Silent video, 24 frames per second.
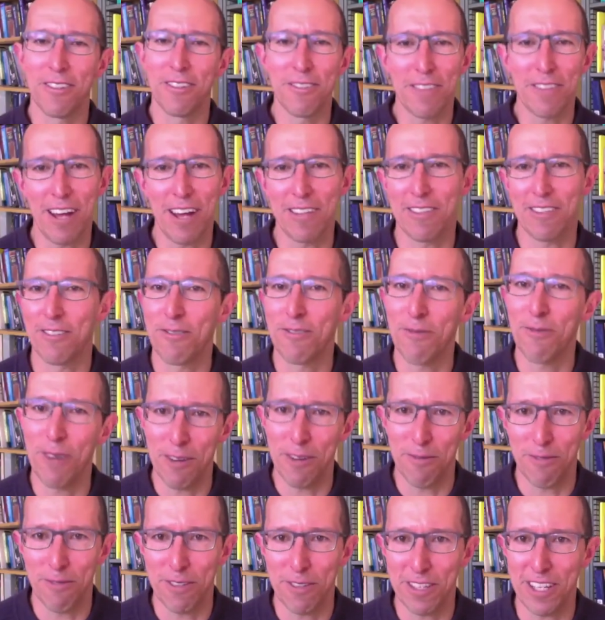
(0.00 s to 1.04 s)

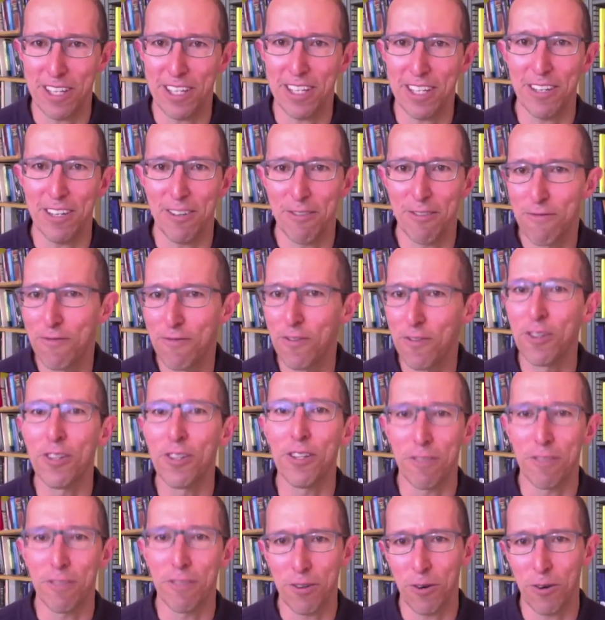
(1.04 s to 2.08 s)
2012 was a year
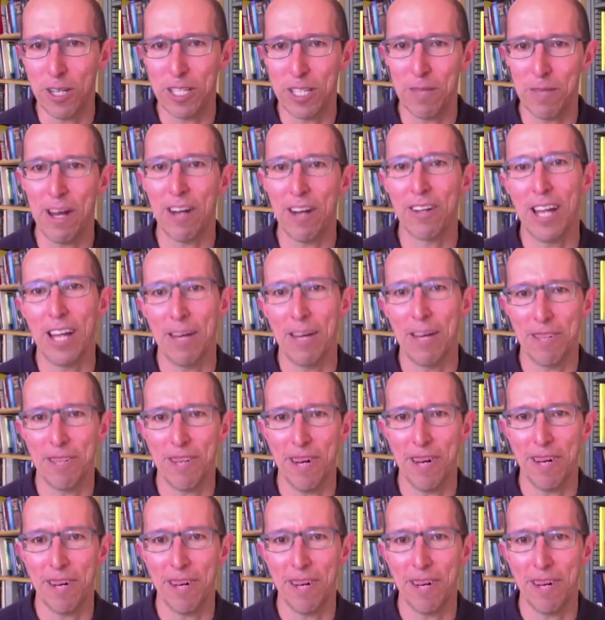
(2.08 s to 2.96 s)
full of stories about climate